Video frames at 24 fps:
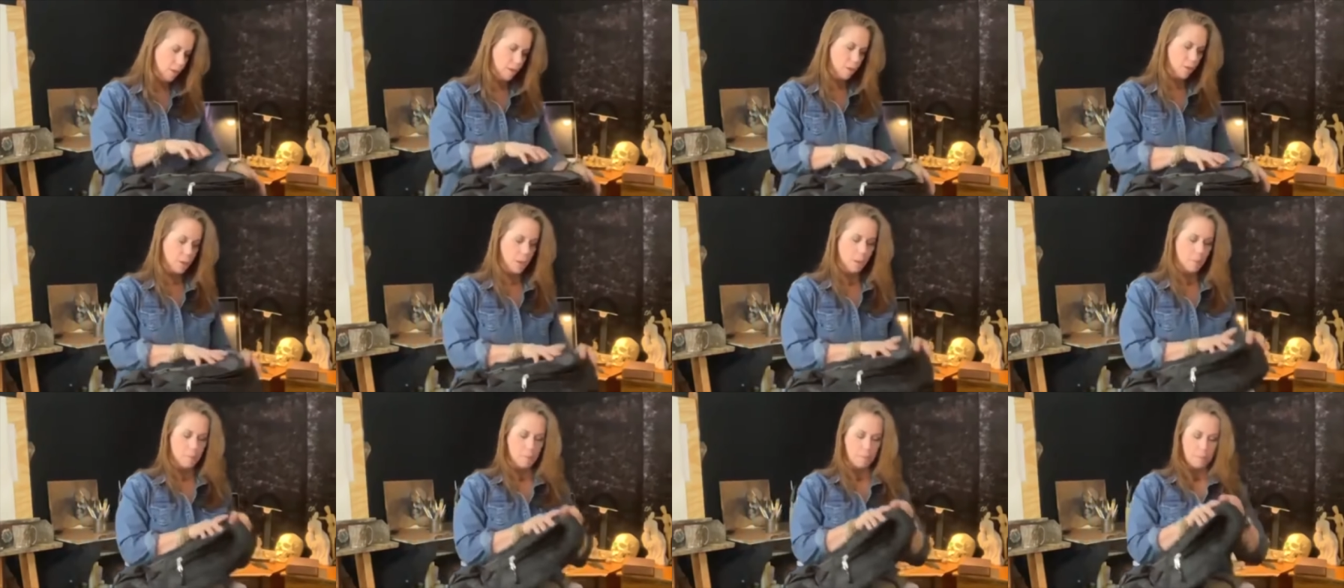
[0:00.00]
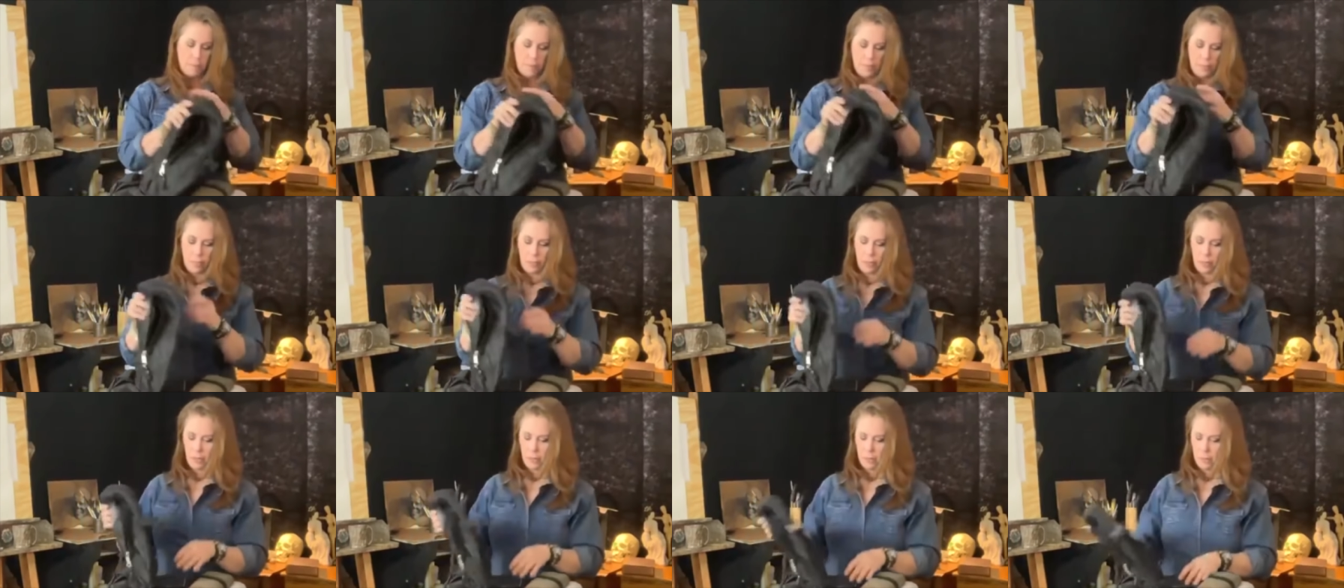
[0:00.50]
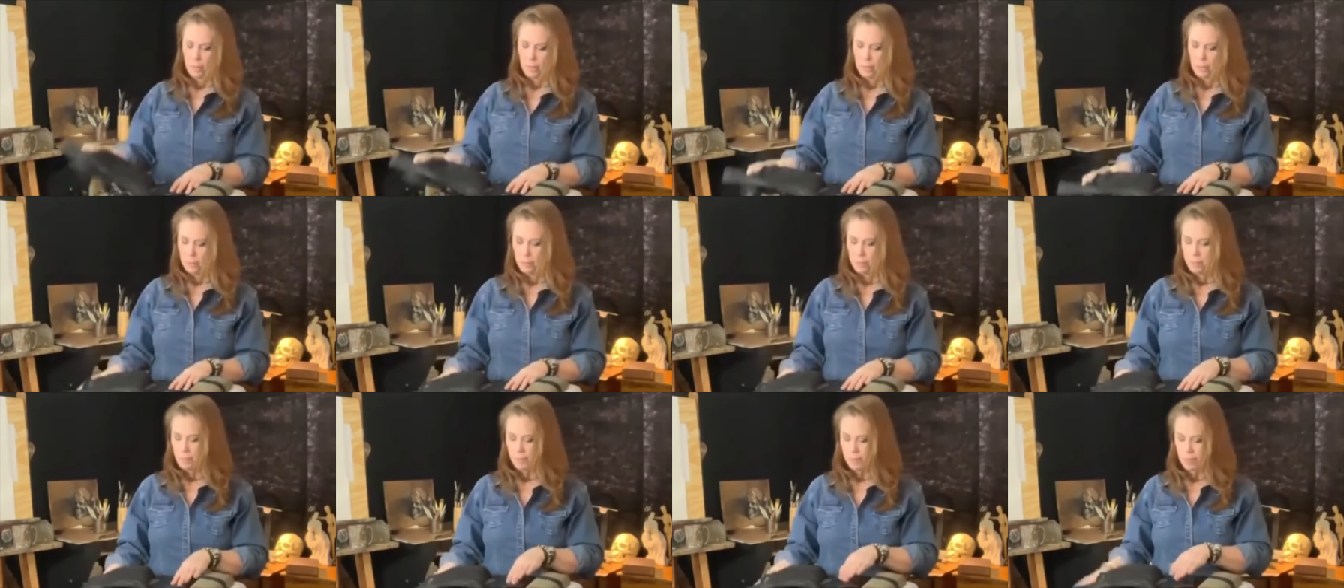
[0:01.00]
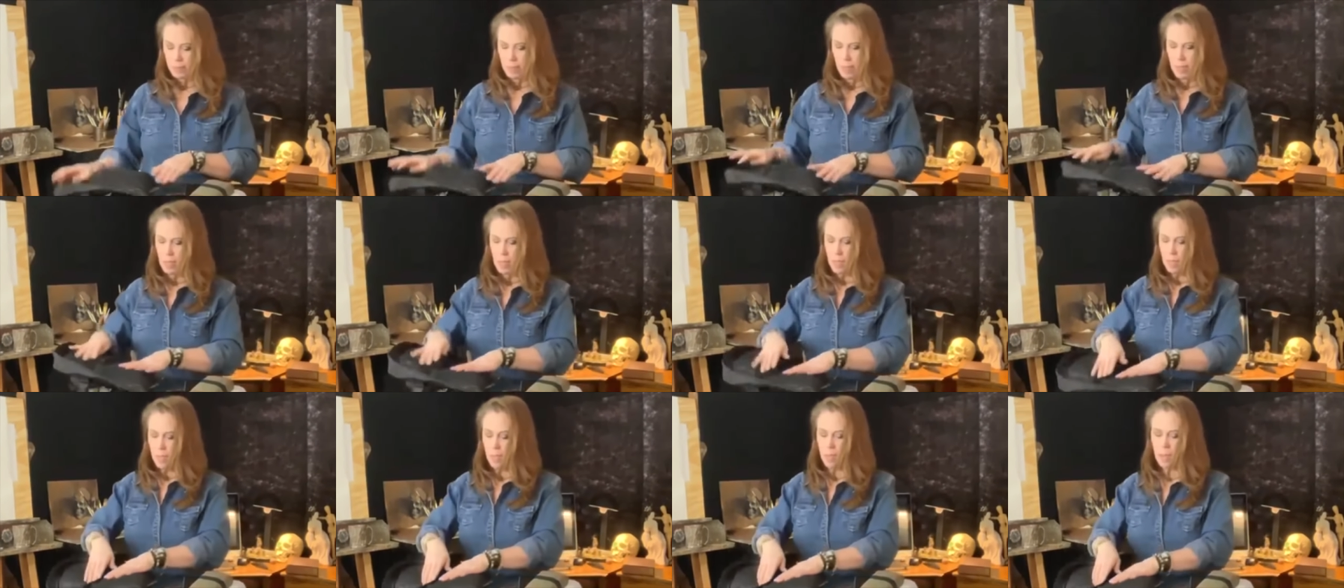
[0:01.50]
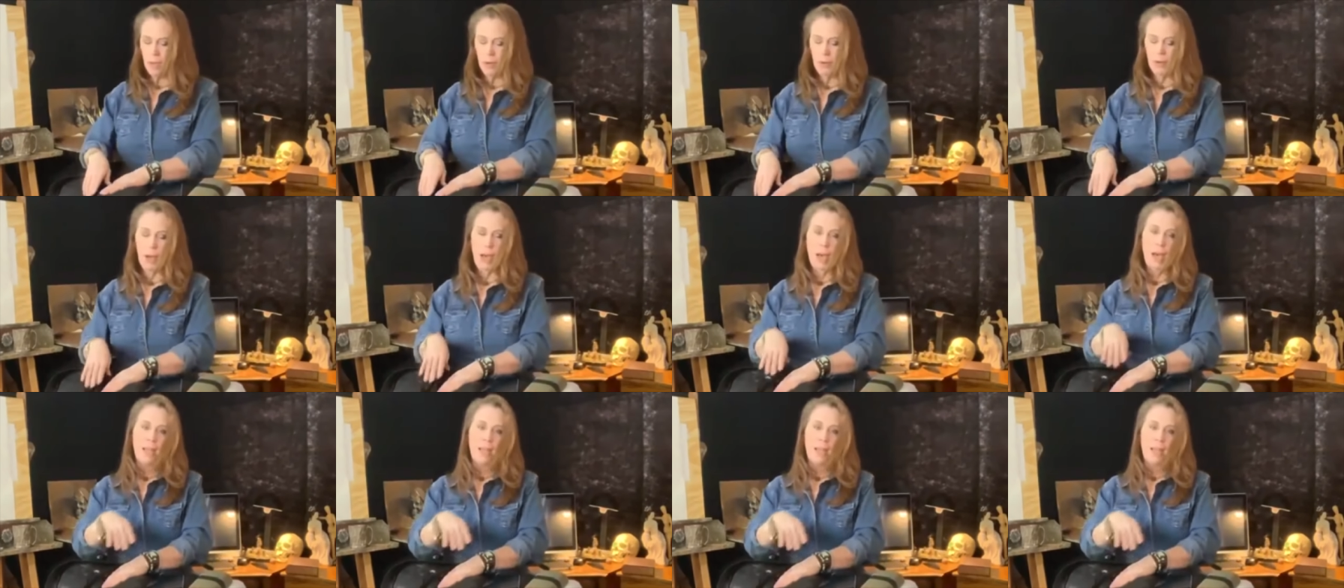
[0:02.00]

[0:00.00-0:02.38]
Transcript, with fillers: Okay, here we go. Now,